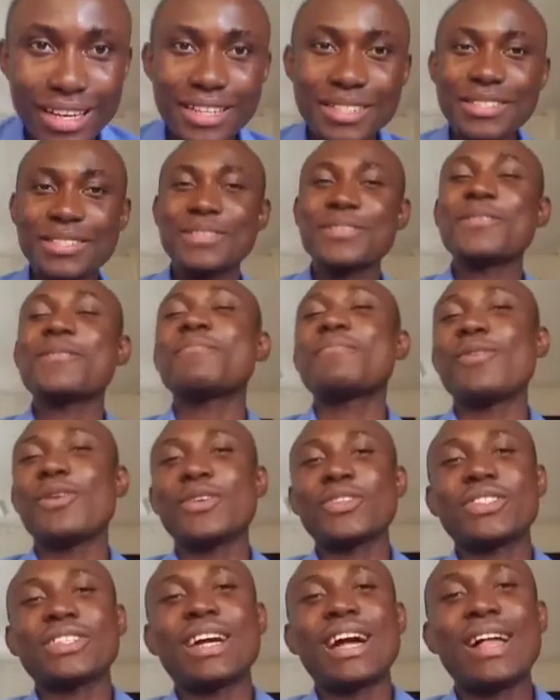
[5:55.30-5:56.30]
so
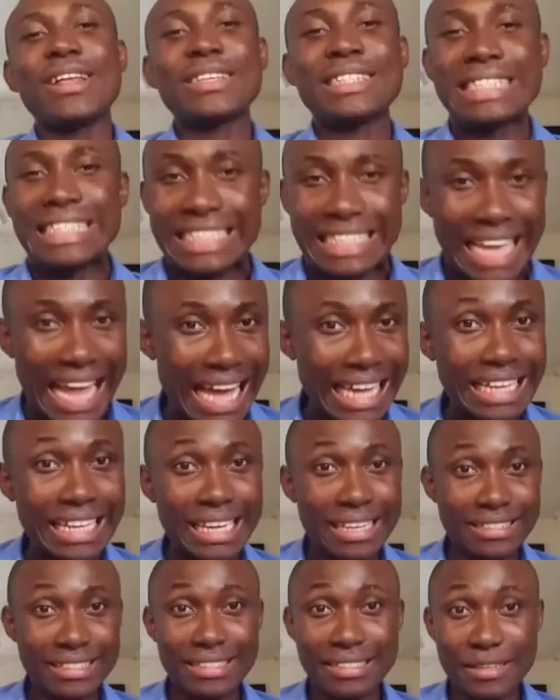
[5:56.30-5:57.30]
much. Stan
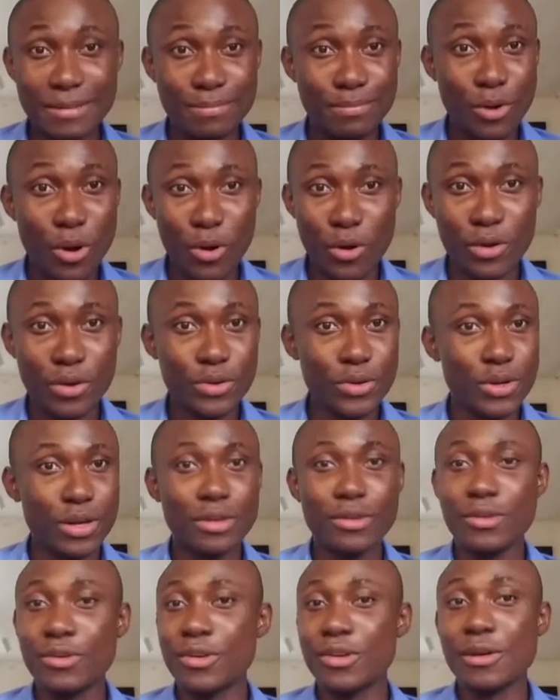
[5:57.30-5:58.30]
isn't a punk. You are
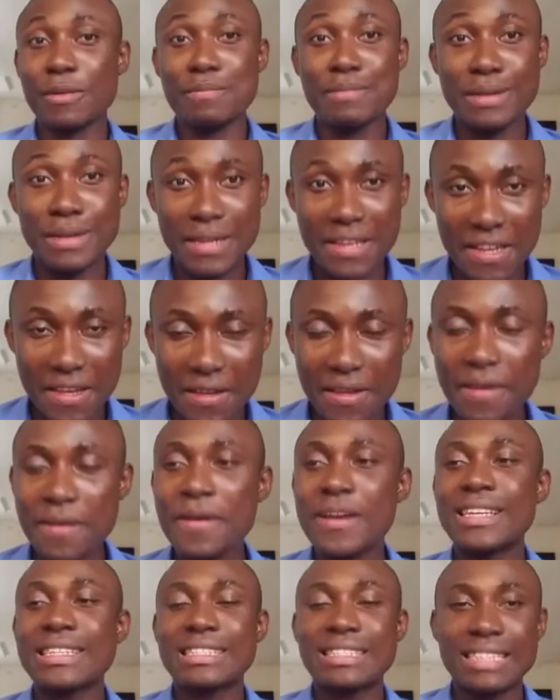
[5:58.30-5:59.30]
not gonna
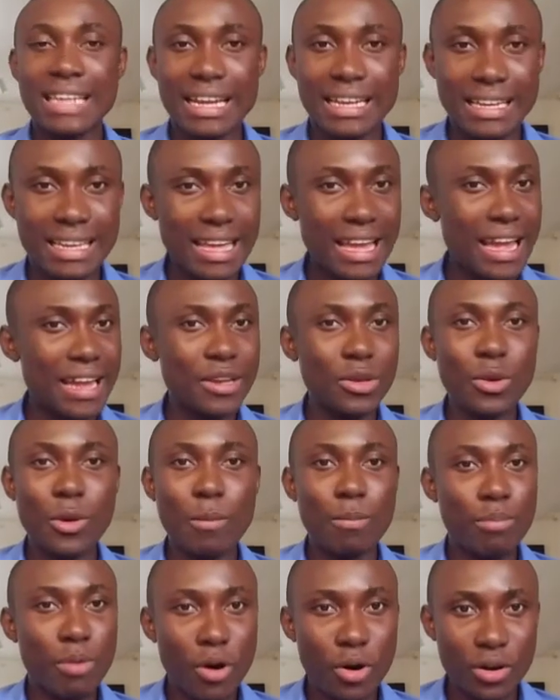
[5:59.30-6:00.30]
play Stan. He ain't no
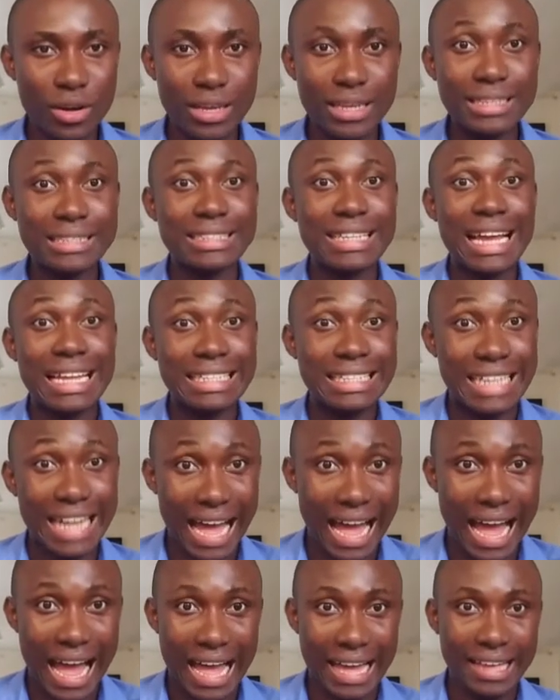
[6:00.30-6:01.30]
punk. He's that
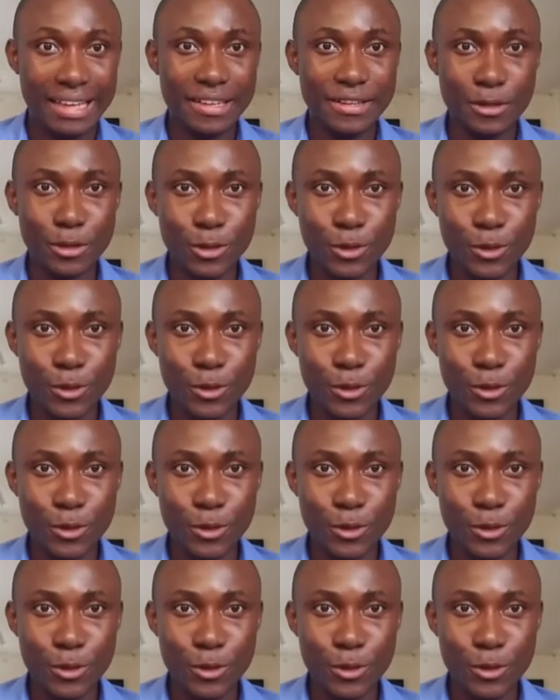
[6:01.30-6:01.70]
guy. He